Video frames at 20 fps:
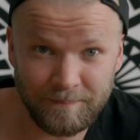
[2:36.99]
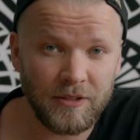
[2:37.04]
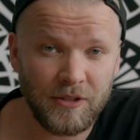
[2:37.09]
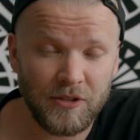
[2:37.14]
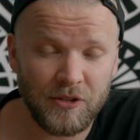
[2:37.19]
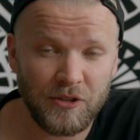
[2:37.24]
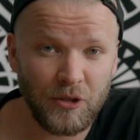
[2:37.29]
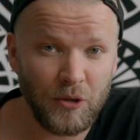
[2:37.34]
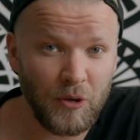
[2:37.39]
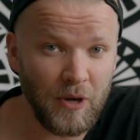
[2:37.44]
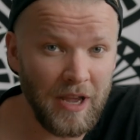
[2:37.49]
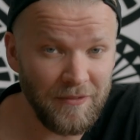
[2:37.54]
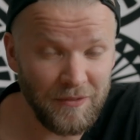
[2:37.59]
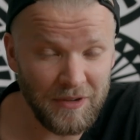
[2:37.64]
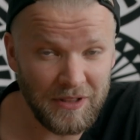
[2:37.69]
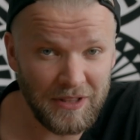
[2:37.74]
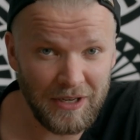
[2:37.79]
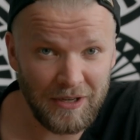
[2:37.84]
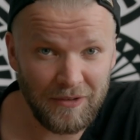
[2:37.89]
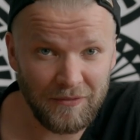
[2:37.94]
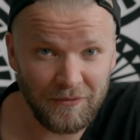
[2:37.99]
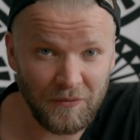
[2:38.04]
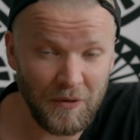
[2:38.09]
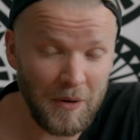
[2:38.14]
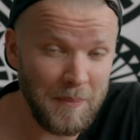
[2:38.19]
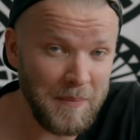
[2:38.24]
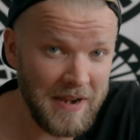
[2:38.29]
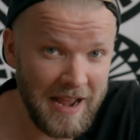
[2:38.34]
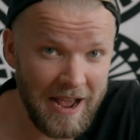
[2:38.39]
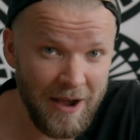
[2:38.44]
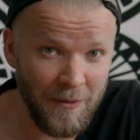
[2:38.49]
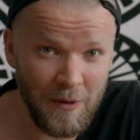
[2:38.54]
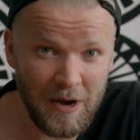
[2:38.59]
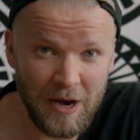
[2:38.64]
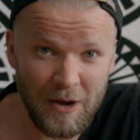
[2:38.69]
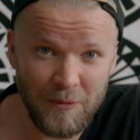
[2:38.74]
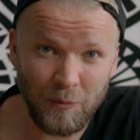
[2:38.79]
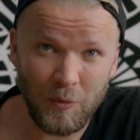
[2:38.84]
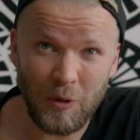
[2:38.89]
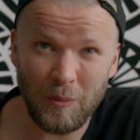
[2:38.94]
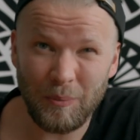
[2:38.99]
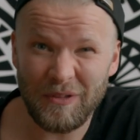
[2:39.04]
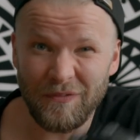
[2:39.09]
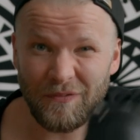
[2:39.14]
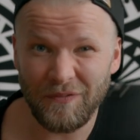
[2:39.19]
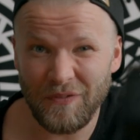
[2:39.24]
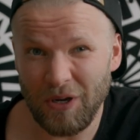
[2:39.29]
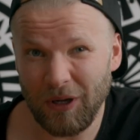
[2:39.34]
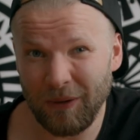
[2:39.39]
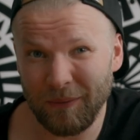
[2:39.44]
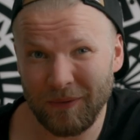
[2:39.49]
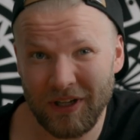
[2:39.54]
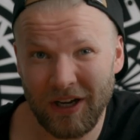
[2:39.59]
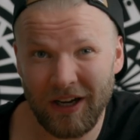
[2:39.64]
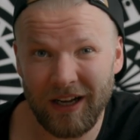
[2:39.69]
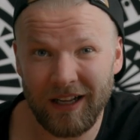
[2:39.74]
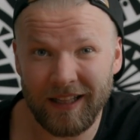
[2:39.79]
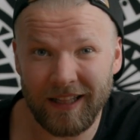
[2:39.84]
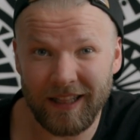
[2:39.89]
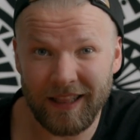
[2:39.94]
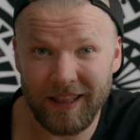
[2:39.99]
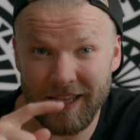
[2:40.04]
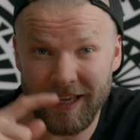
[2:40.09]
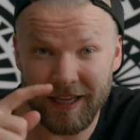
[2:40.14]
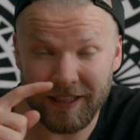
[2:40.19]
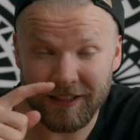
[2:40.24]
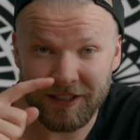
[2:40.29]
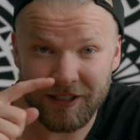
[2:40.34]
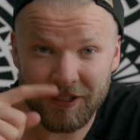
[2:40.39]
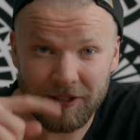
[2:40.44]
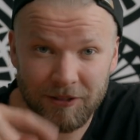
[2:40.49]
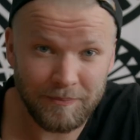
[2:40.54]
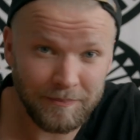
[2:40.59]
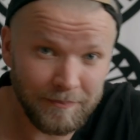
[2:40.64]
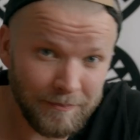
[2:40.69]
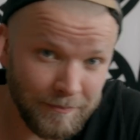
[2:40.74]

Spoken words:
So everything from now on will be filmed on this.